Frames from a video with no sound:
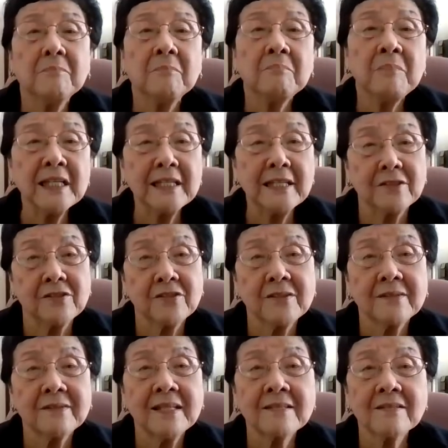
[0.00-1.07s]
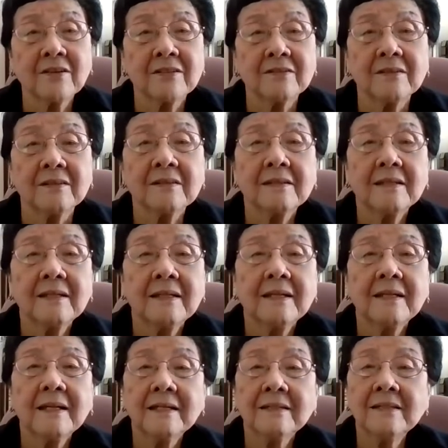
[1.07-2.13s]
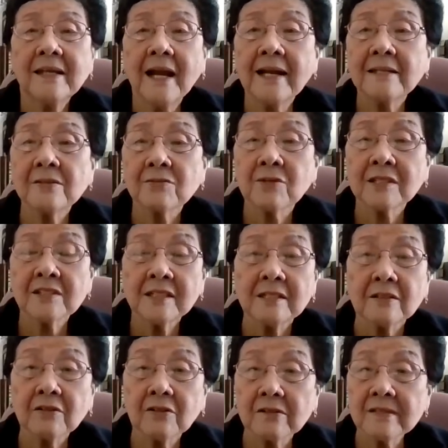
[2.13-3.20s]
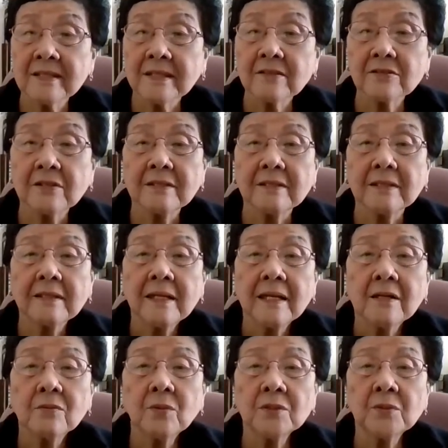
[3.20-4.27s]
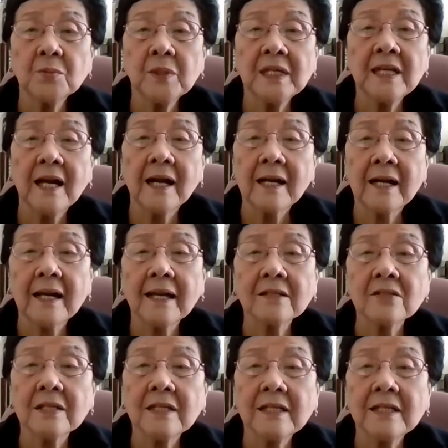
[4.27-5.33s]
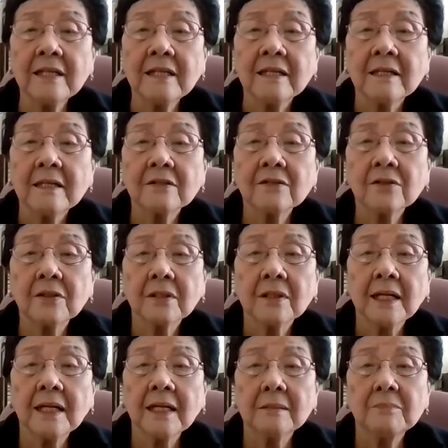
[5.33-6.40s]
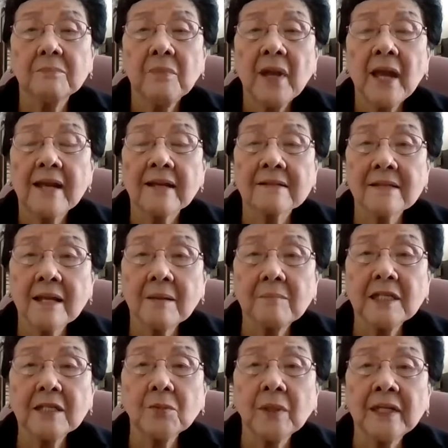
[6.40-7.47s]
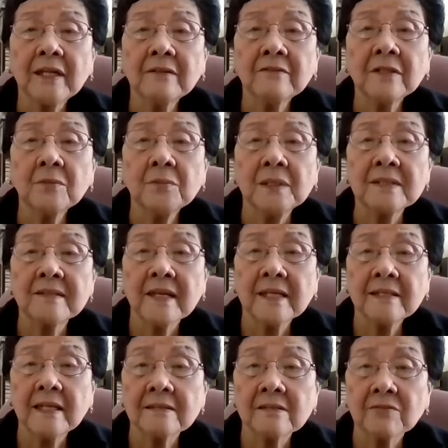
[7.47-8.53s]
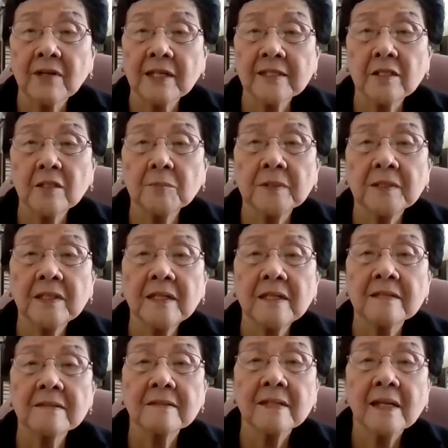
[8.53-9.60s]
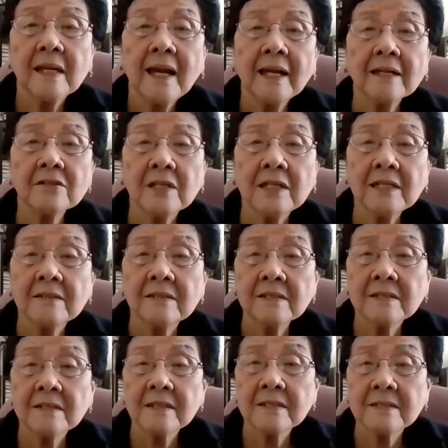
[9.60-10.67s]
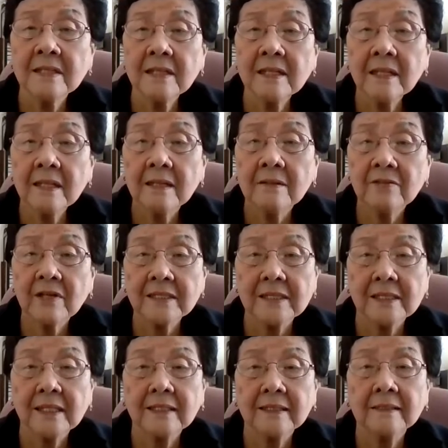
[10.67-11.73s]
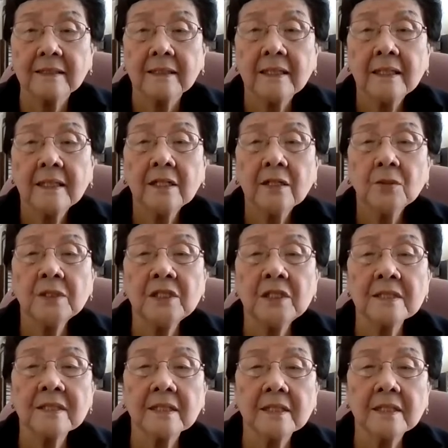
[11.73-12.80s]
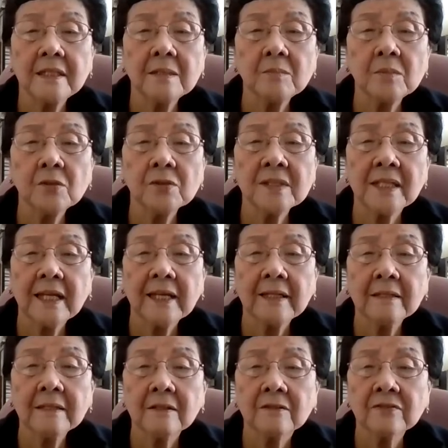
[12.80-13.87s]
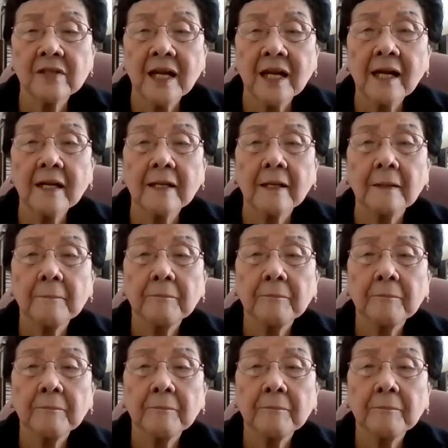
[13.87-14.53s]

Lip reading: pinkish, that's all. The eye structure in cross-section, what we are actually examining whenever we say there's retinopathy is actually this is the retina, which is the innermost layer of the eye.